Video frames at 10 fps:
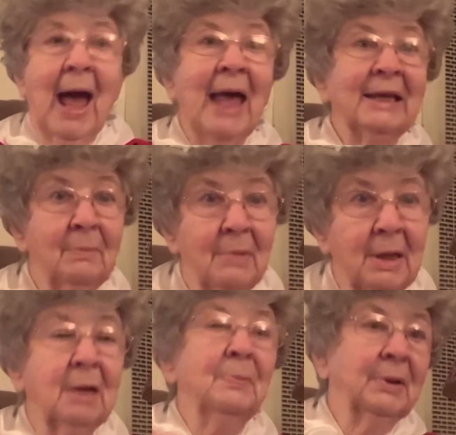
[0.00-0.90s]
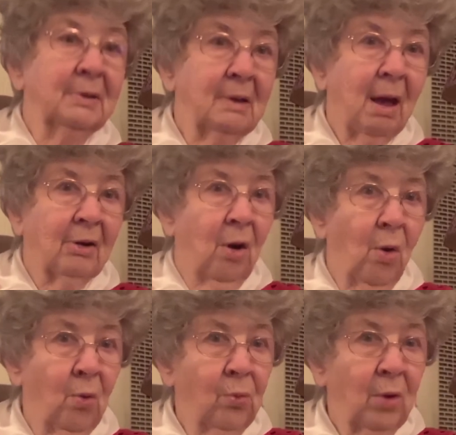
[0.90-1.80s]
I need money, but not a
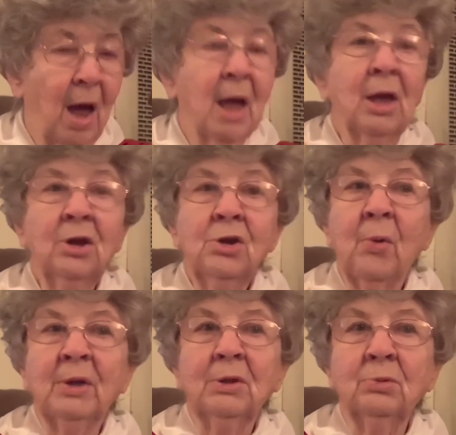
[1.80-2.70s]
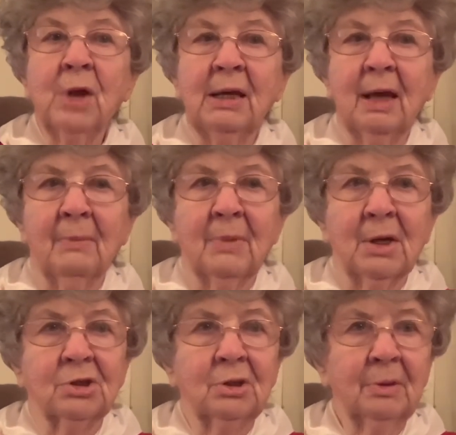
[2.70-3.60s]
whole lot. You know, it don't take that
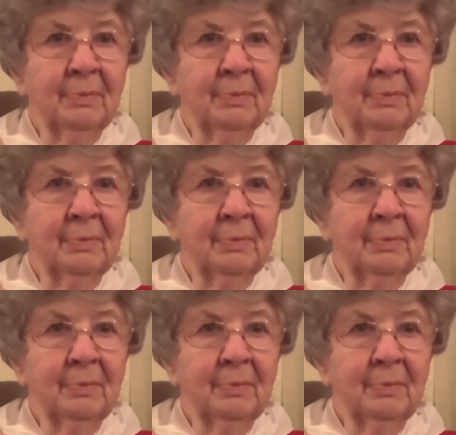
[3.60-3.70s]
much.